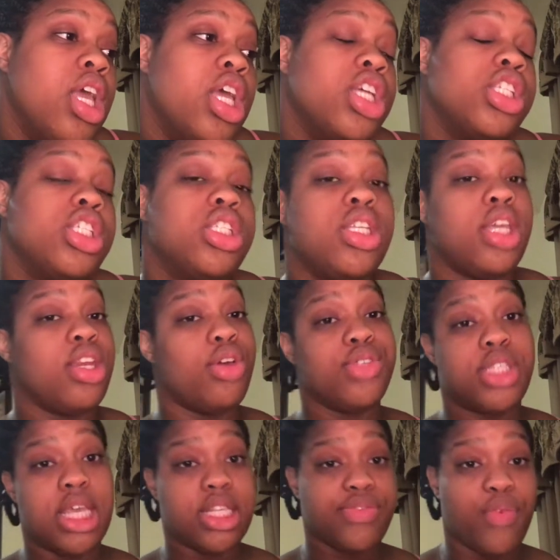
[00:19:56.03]
She said no
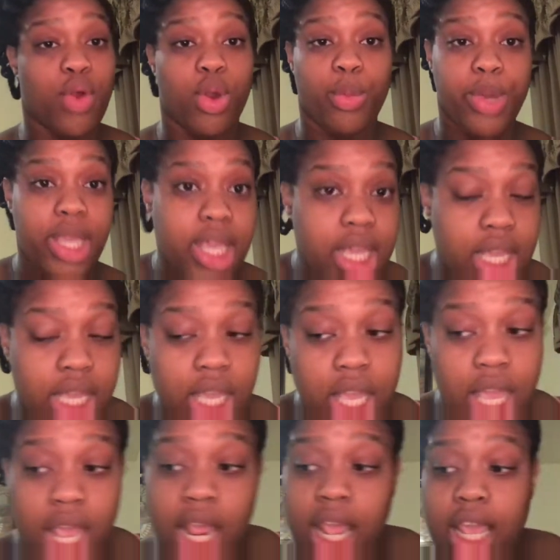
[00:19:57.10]
sex for a week.
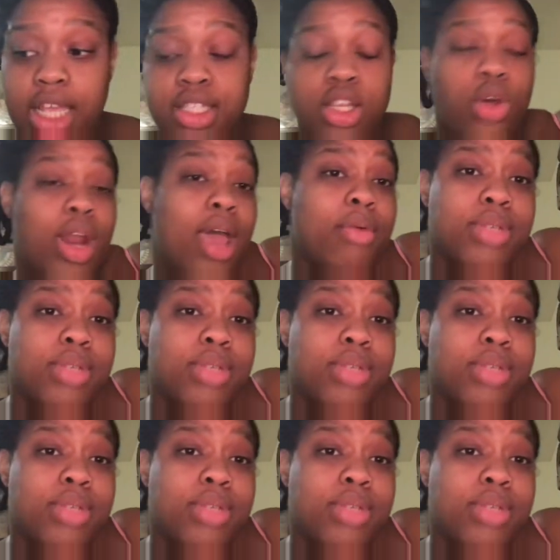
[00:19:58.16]
And so that was